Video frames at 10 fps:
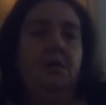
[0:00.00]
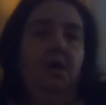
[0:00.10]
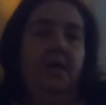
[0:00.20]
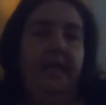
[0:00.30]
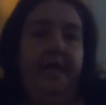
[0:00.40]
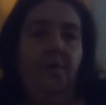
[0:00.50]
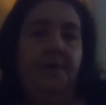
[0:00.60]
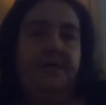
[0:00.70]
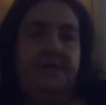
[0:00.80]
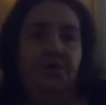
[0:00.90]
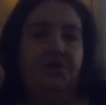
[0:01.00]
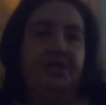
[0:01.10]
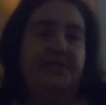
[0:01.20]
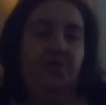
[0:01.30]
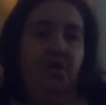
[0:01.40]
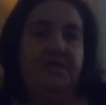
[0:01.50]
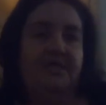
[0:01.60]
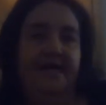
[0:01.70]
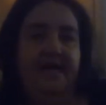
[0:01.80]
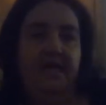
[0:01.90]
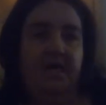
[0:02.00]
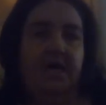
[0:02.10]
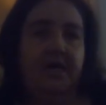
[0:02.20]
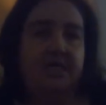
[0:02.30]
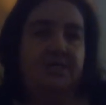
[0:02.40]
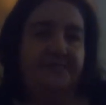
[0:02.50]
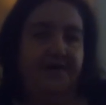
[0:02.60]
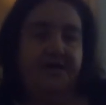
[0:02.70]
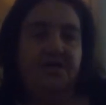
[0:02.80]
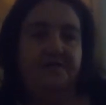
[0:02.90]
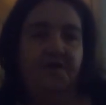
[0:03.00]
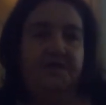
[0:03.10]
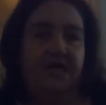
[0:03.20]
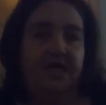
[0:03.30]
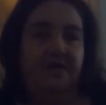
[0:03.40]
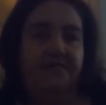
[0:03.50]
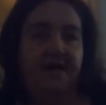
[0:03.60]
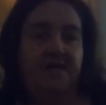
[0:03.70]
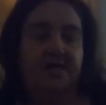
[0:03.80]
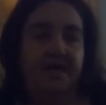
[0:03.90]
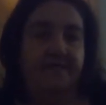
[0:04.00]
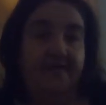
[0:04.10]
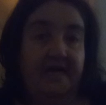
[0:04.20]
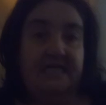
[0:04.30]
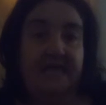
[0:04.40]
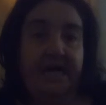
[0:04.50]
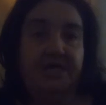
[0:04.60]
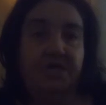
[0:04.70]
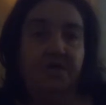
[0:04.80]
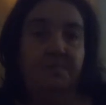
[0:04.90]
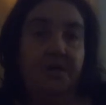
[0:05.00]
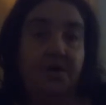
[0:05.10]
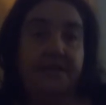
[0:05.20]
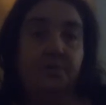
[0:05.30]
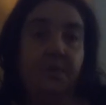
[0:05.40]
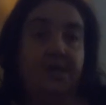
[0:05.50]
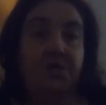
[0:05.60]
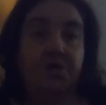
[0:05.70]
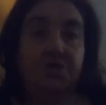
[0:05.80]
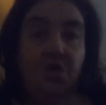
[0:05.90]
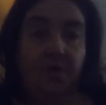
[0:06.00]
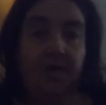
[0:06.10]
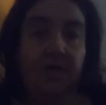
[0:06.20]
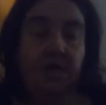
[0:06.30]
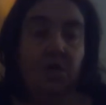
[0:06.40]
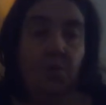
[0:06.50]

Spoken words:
Light language is not just glossolalia, it's the photovoltaic effect in action, because when you do it,